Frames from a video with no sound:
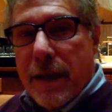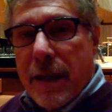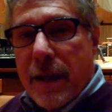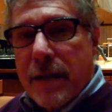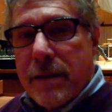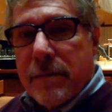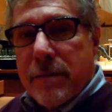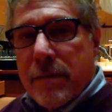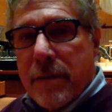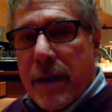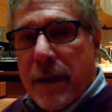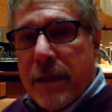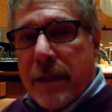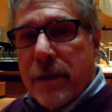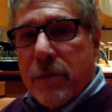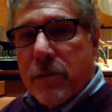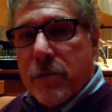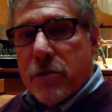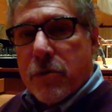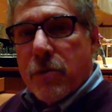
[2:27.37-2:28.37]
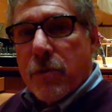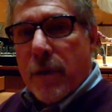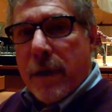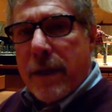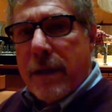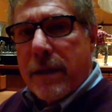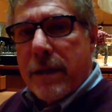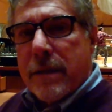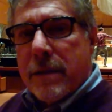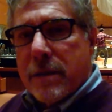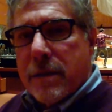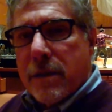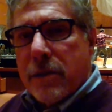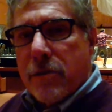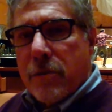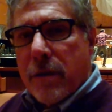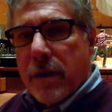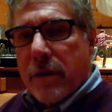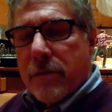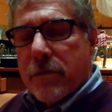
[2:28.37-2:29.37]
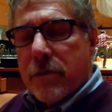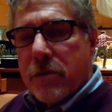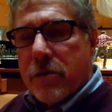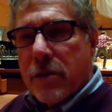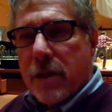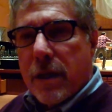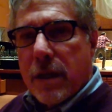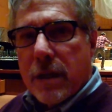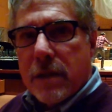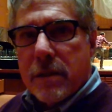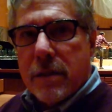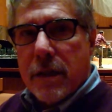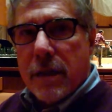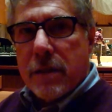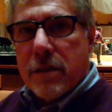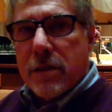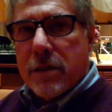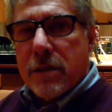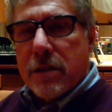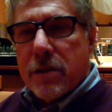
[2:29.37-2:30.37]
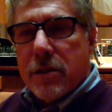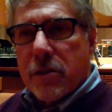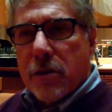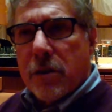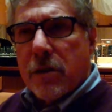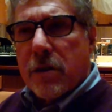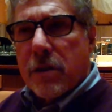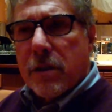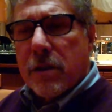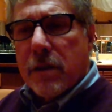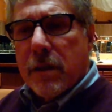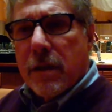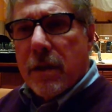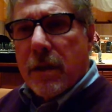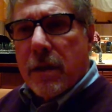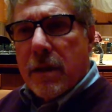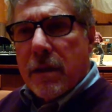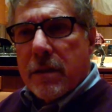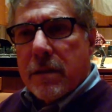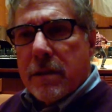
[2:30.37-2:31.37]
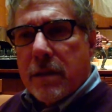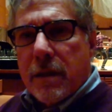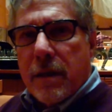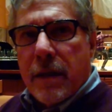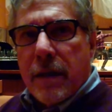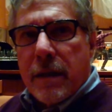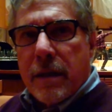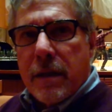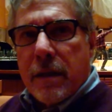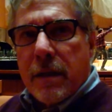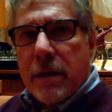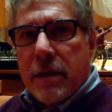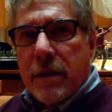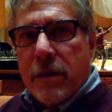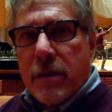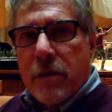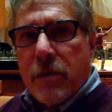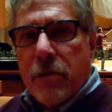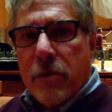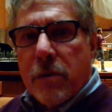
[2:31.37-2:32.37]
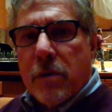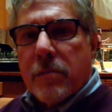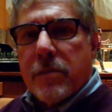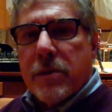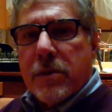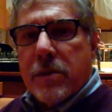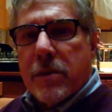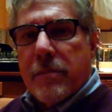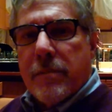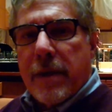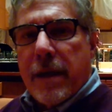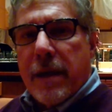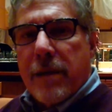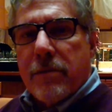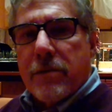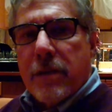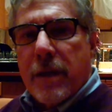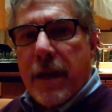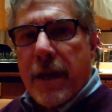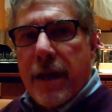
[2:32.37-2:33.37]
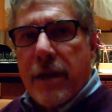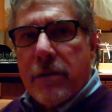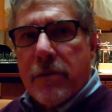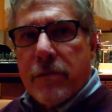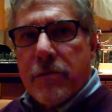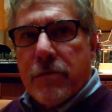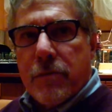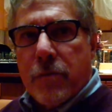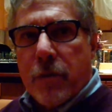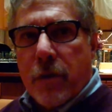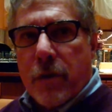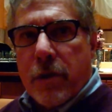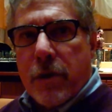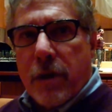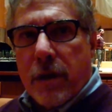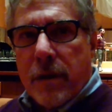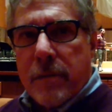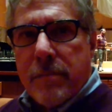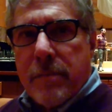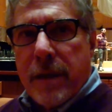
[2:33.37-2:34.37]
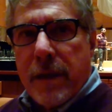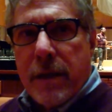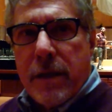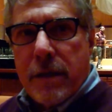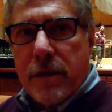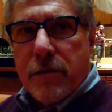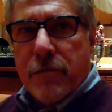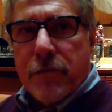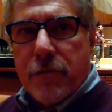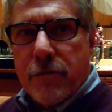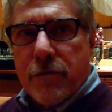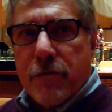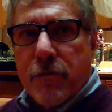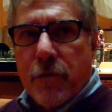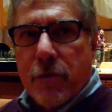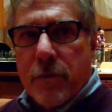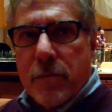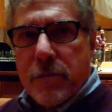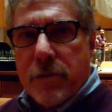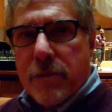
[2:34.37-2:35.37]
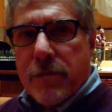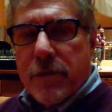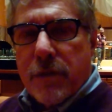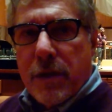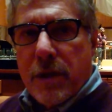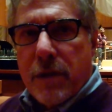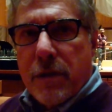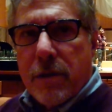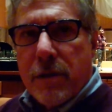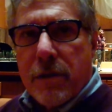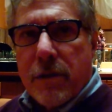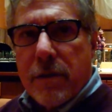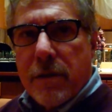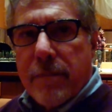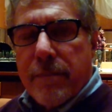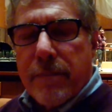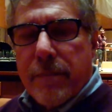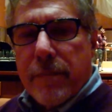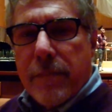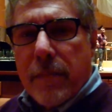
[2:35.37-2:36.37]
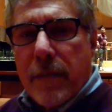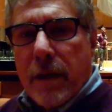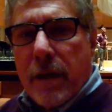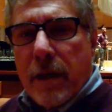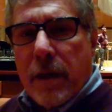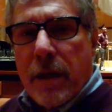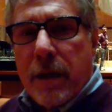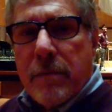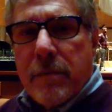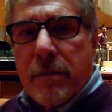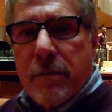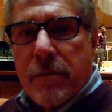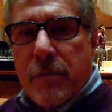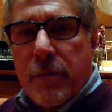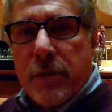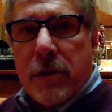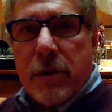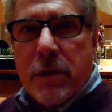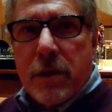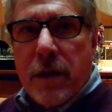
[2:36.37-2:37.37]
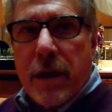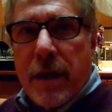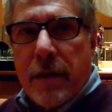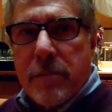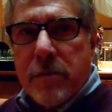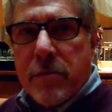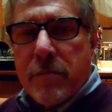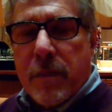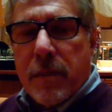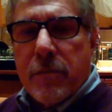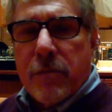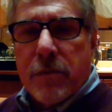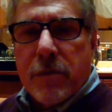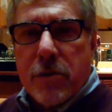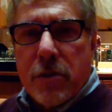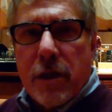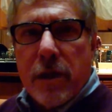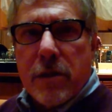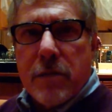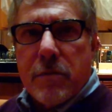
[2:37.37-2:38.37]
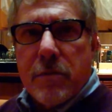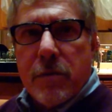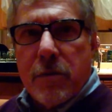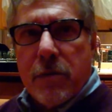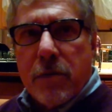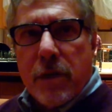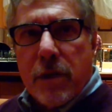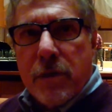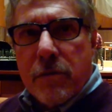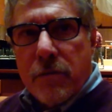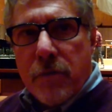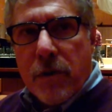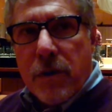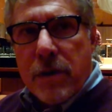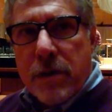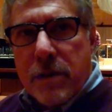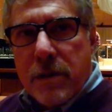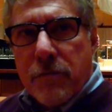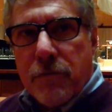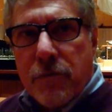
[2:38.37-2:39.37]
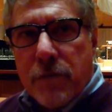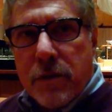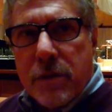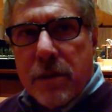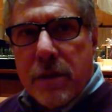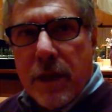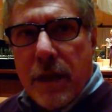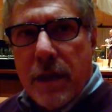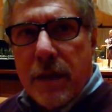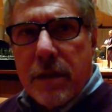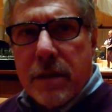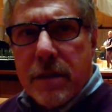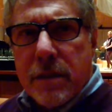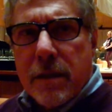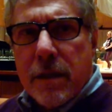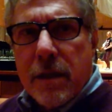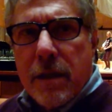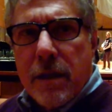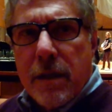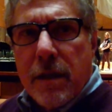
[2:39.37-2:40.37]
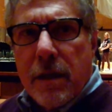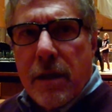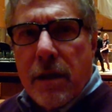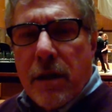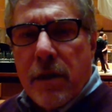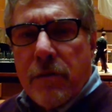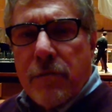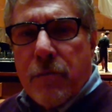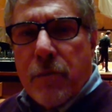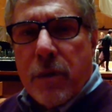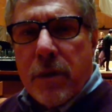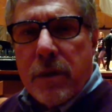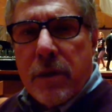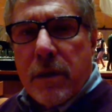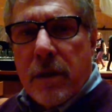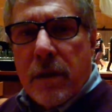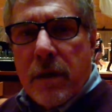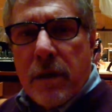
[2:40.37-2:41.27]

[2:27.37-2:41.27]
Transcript: And I think what's great is that you have the chance at Circle to get an enormous amount out of working on many different forms of theater. And with the time spent with Shakespeare, you get a very different taste of what